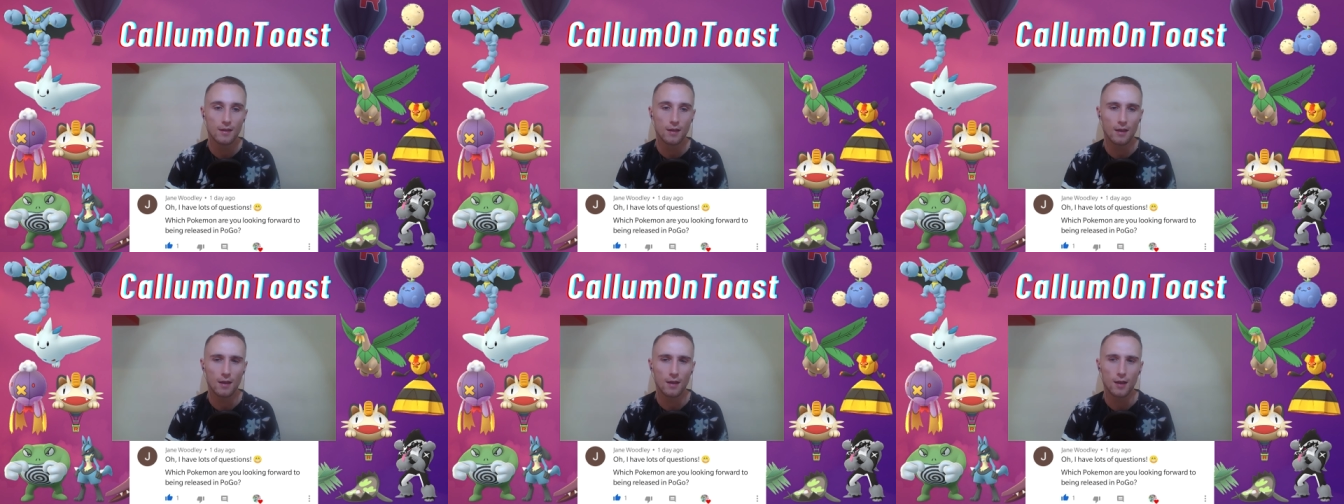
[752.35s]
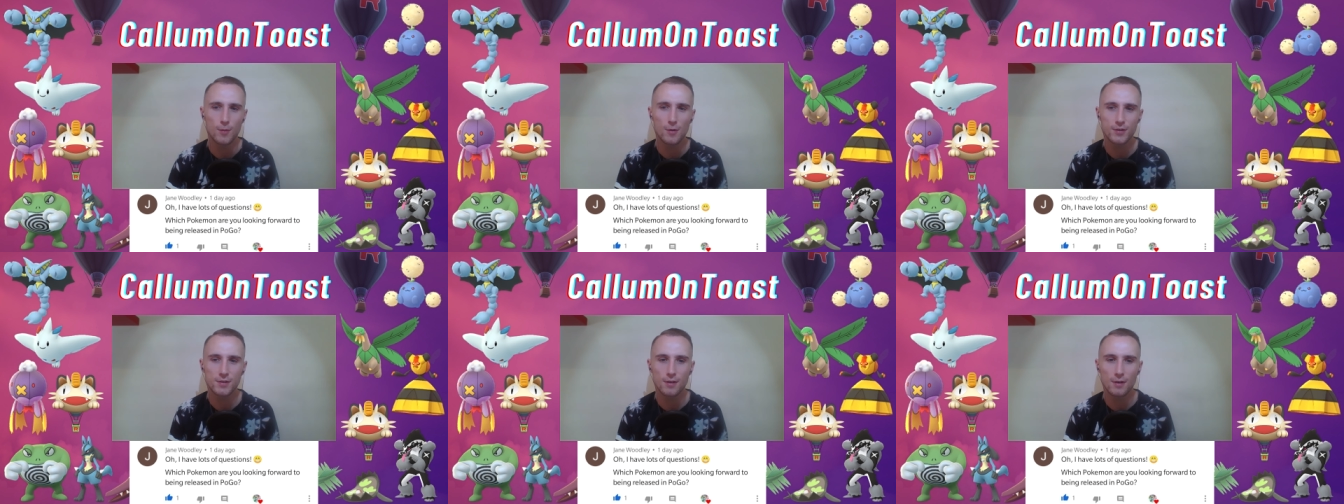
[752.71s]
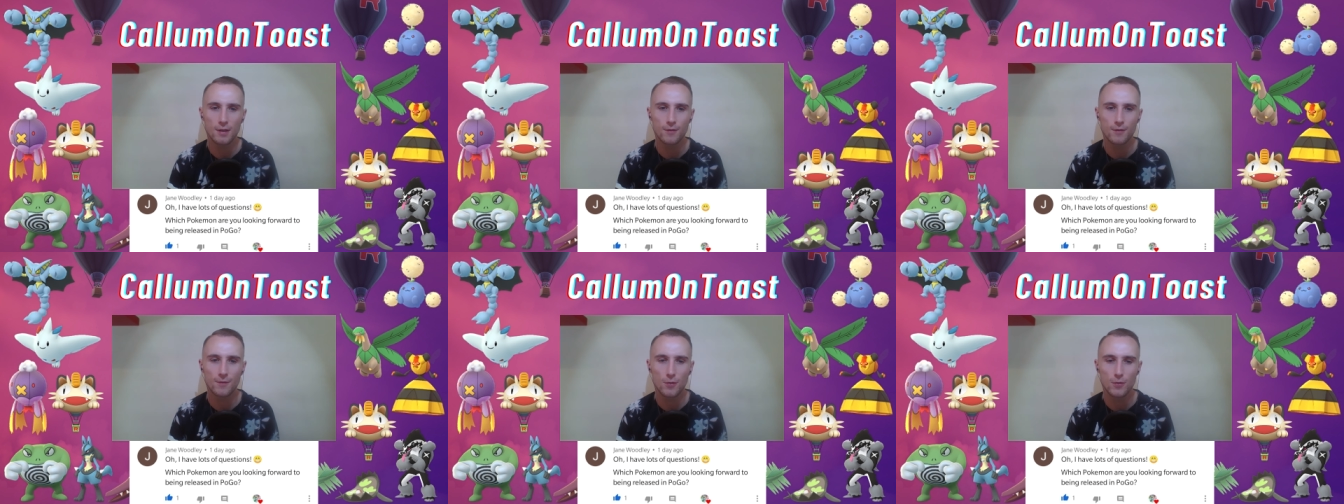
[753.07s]
I'm also
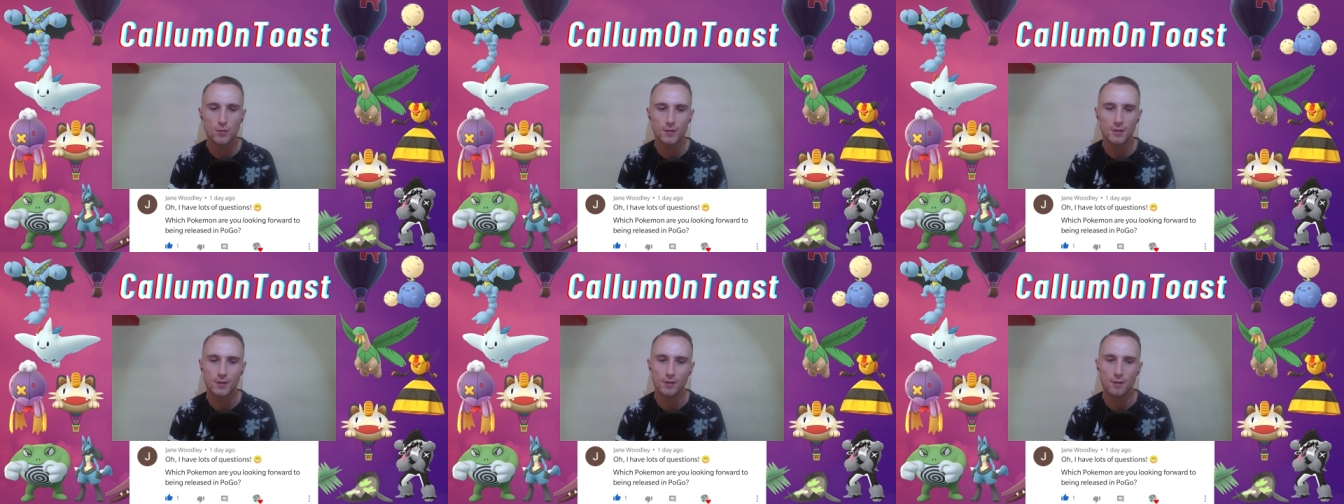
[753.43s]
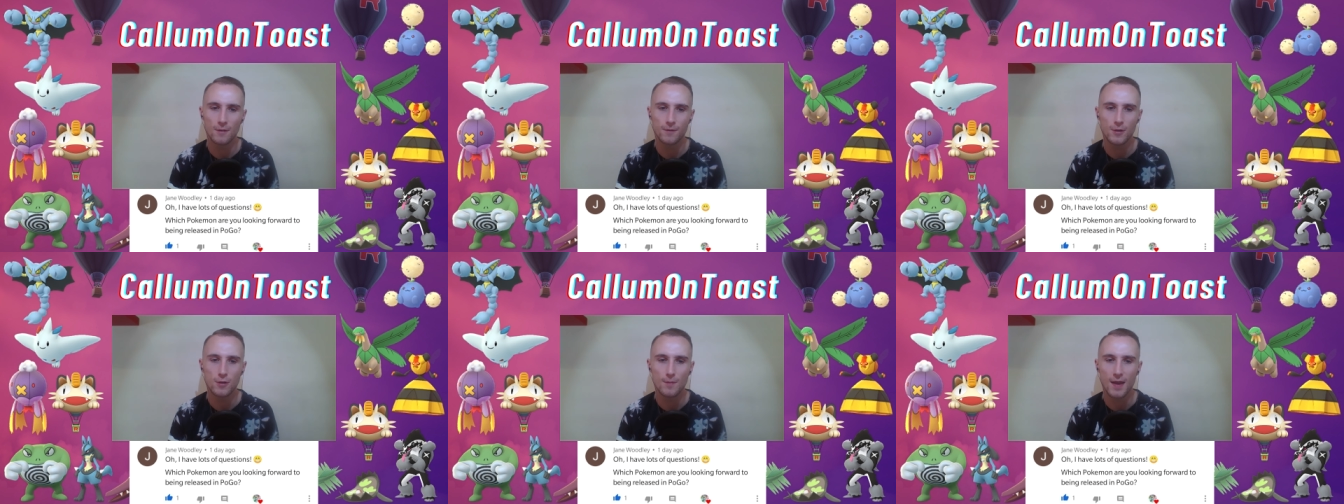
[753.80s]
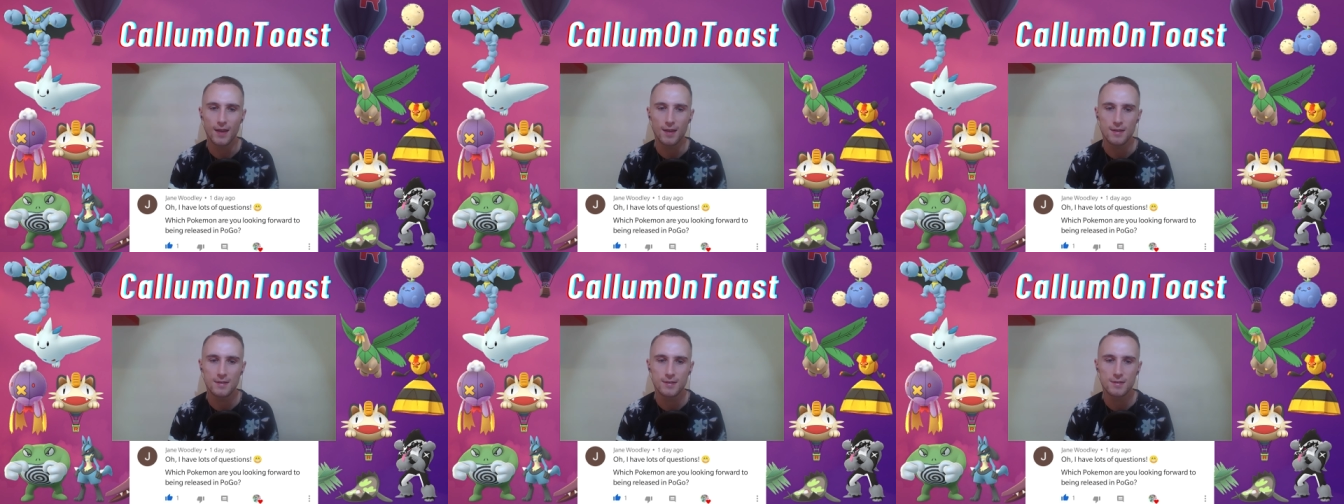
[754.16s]
looking forward to a few
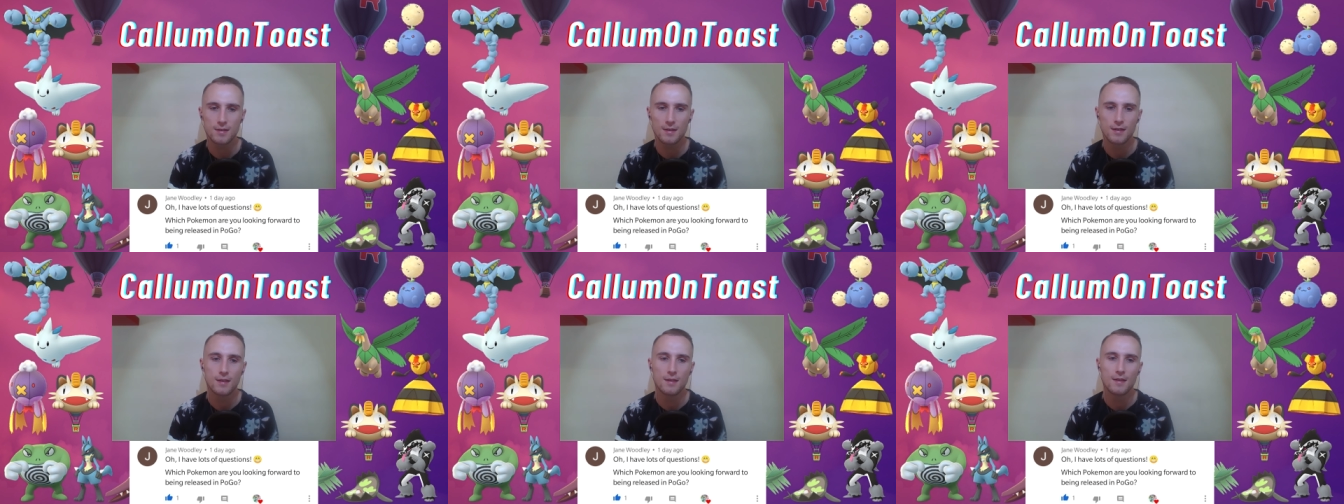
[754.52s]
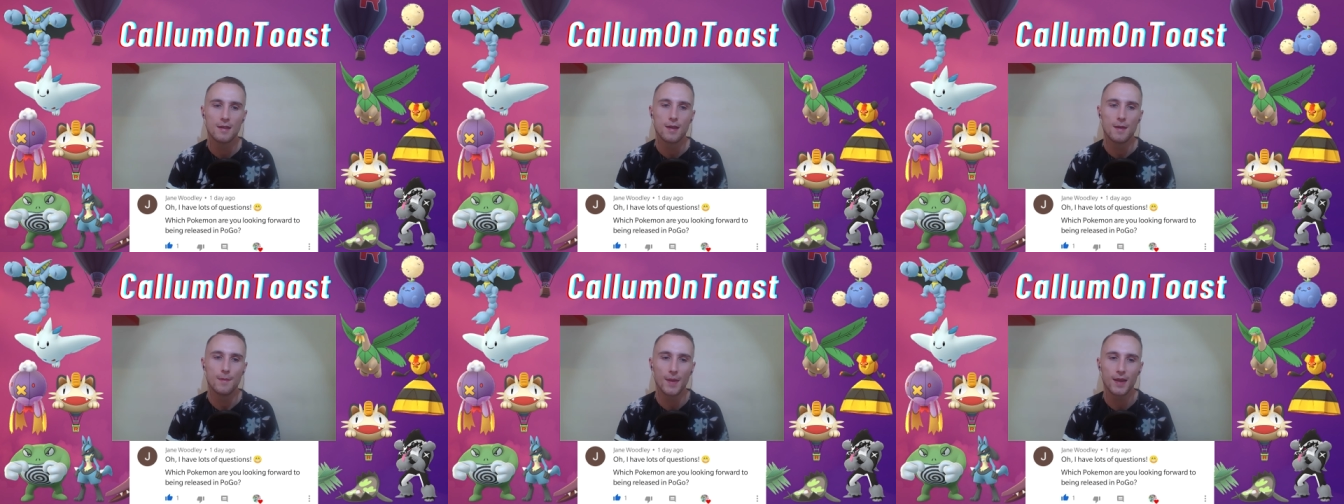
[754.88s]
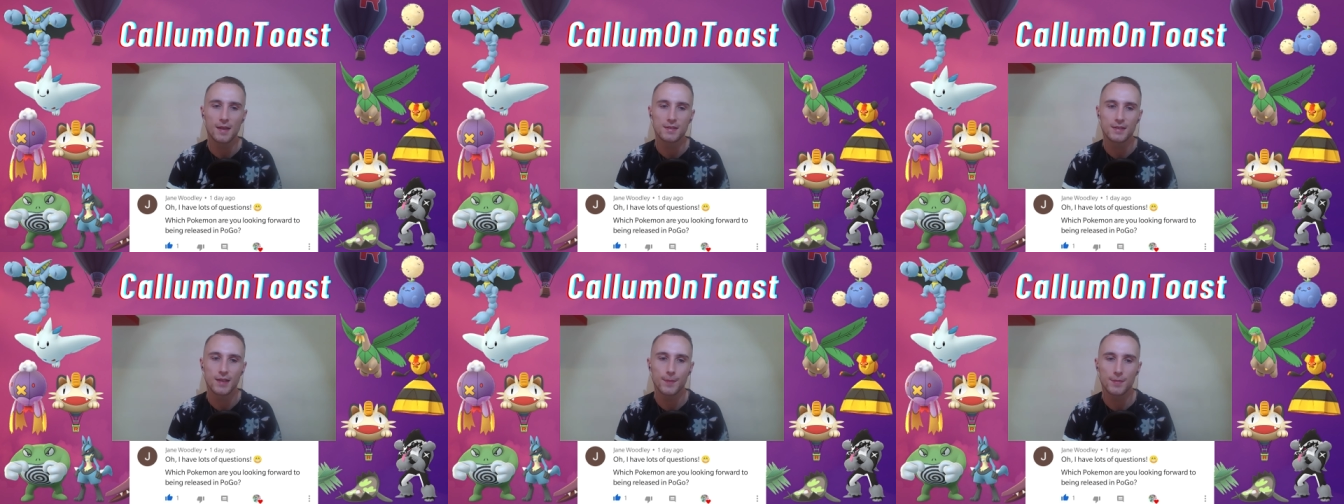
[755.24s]
Megas. Mega
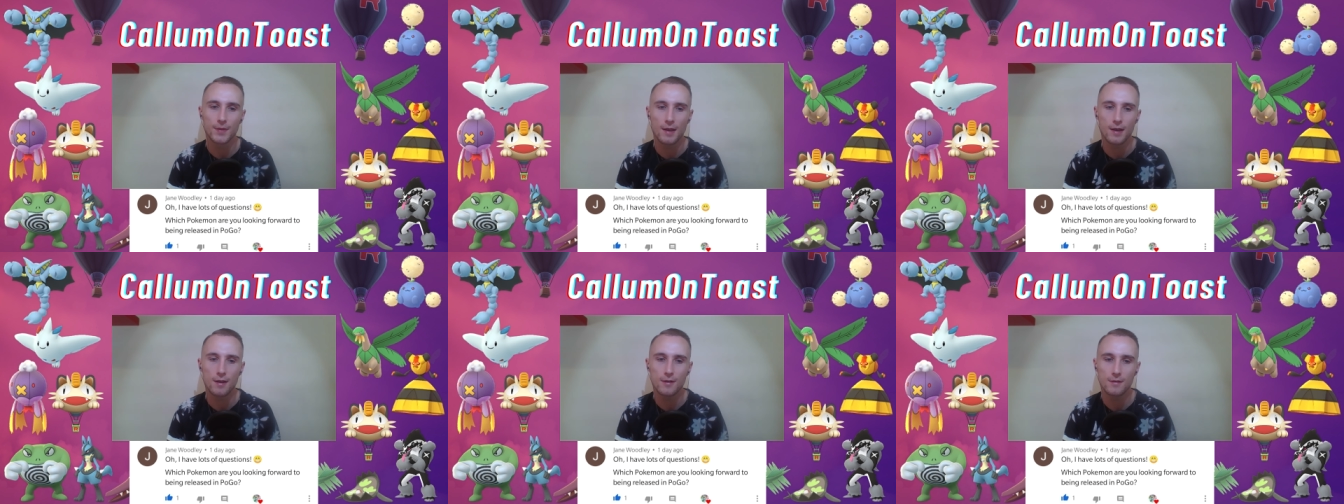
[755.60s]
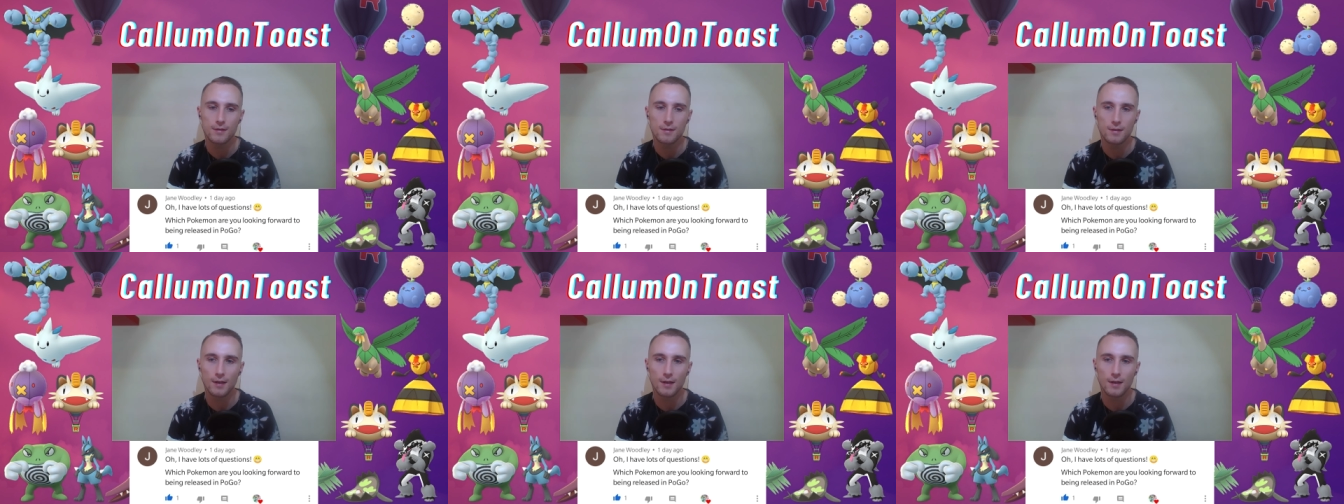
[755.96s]
Sceptile,